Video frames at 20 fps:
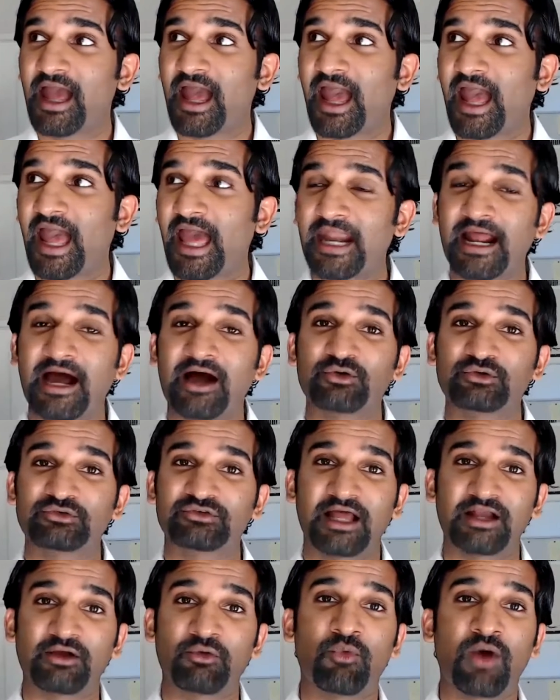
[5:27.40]
and I was
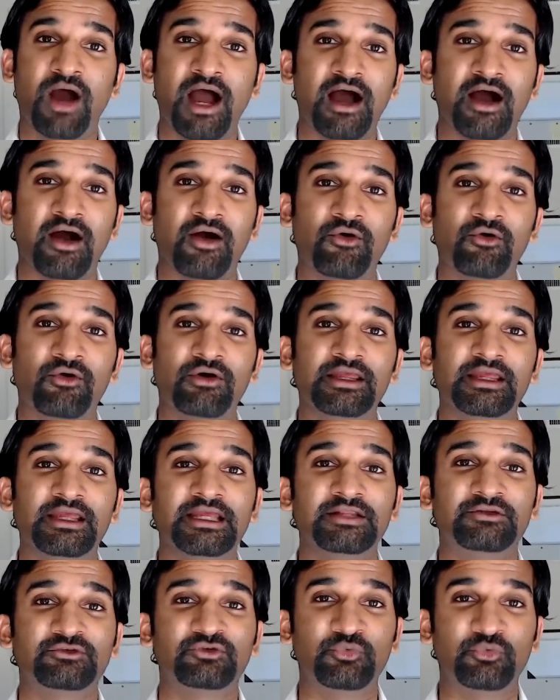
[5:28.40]
like, wow,
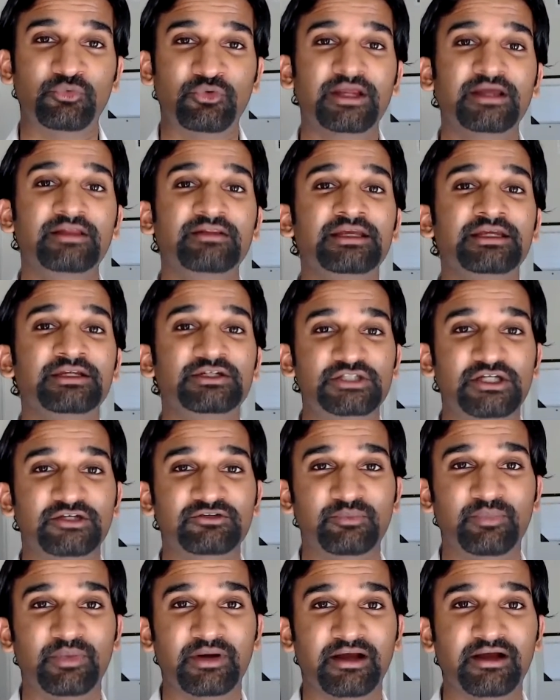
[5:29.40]
it's really
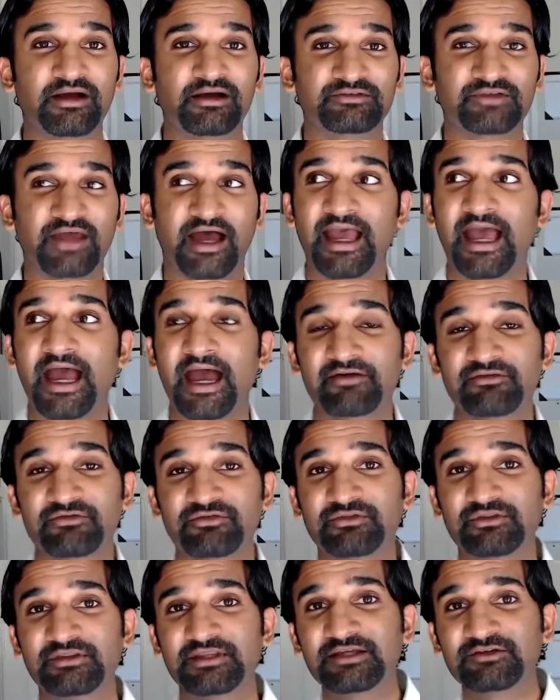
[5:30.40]
just because I
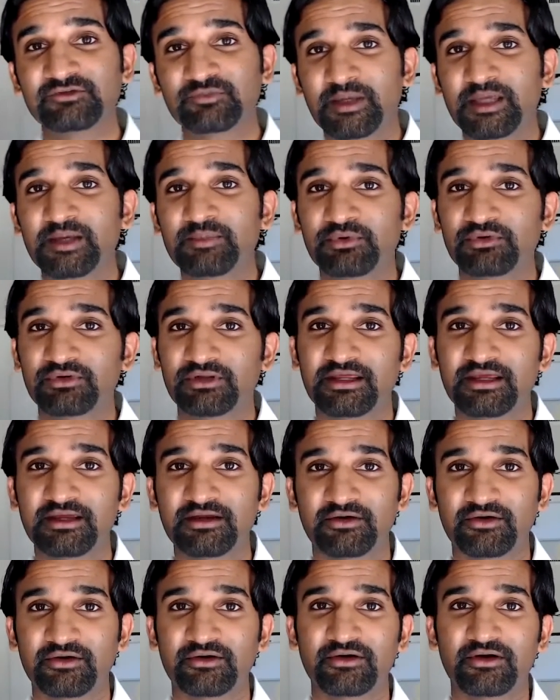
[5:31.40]
have these people
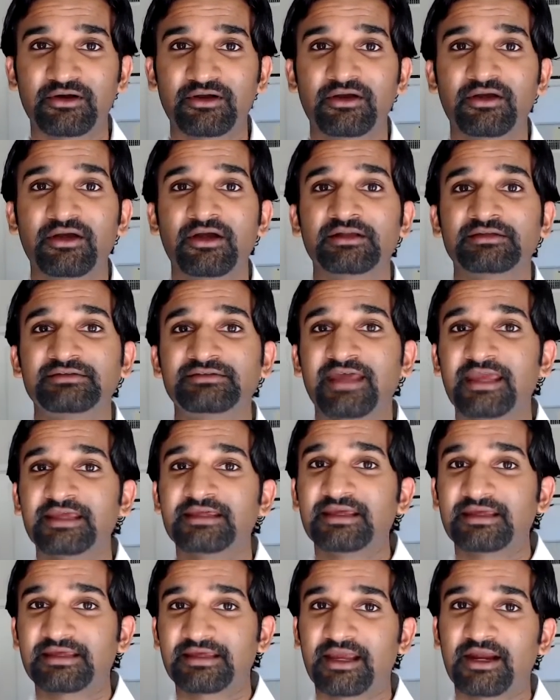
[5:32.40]
here
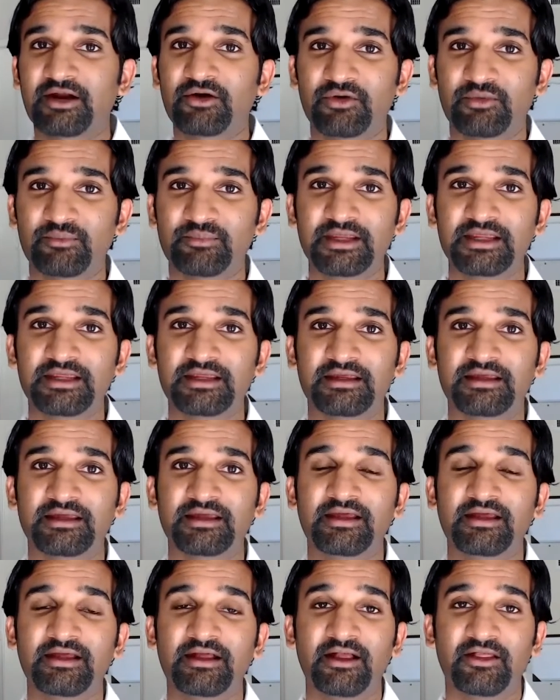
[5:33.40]
taking care of me
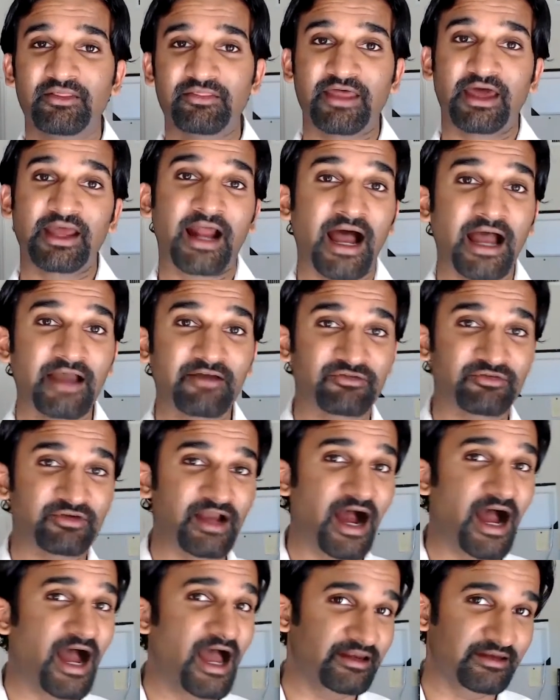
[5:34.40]
that I've
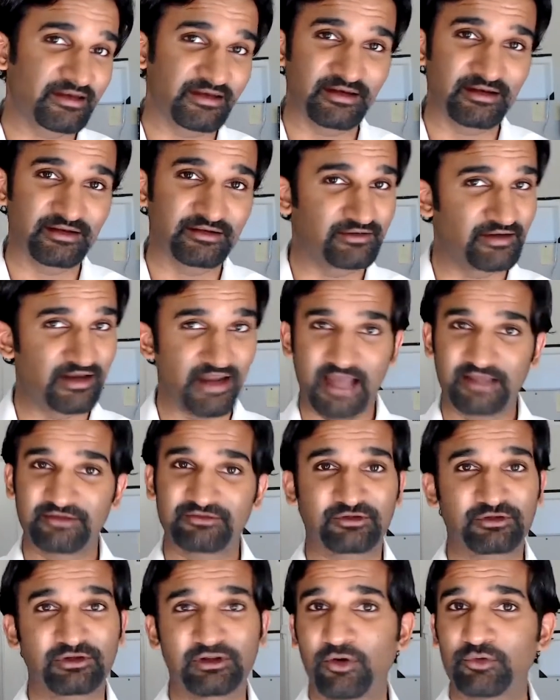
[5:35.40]
got
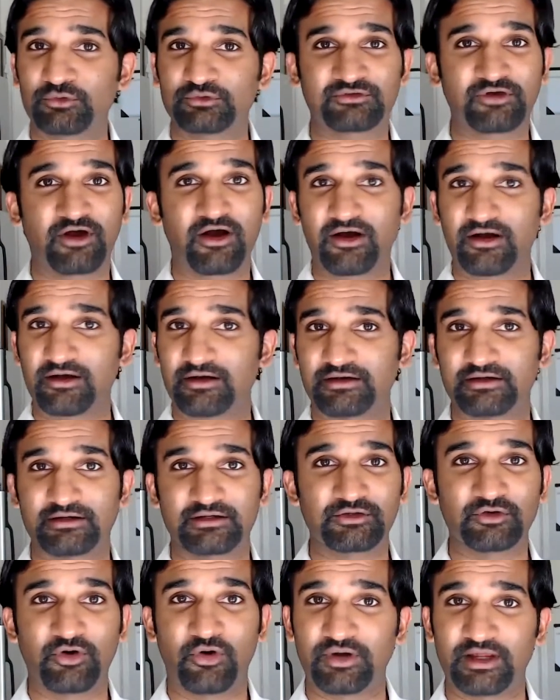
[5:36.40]
nice clothes on.
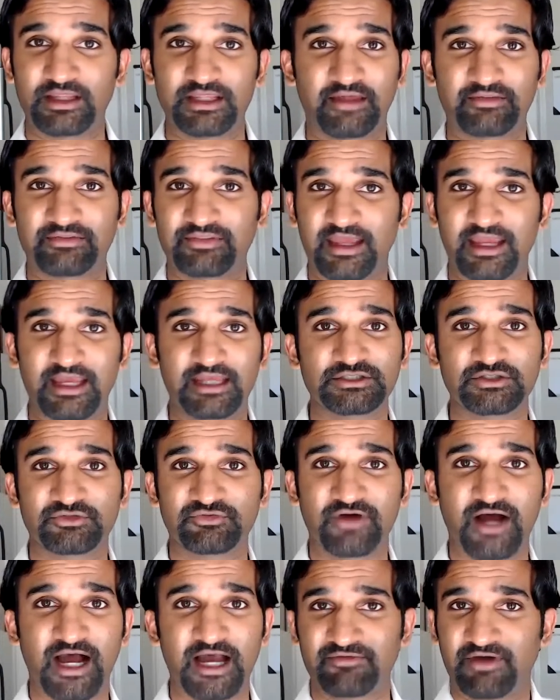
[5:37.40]
You know, at the age of
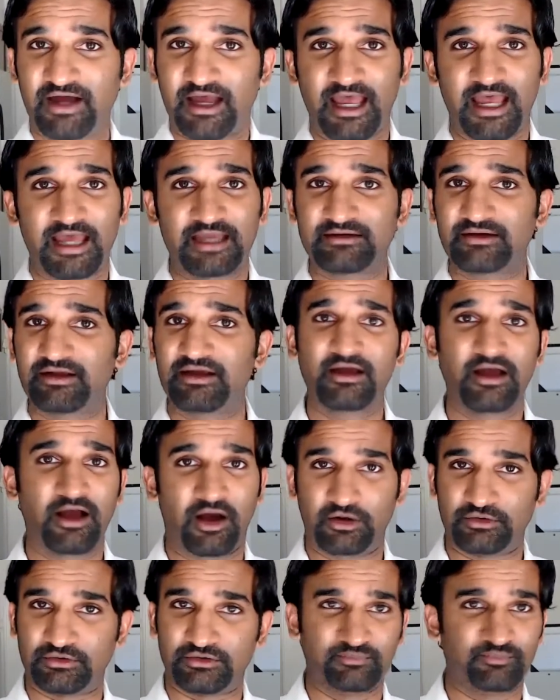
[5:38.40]
5, I had
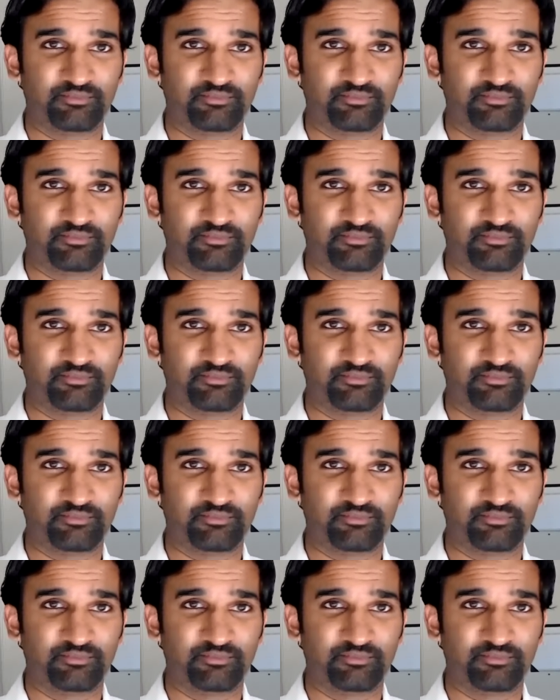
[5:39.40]
a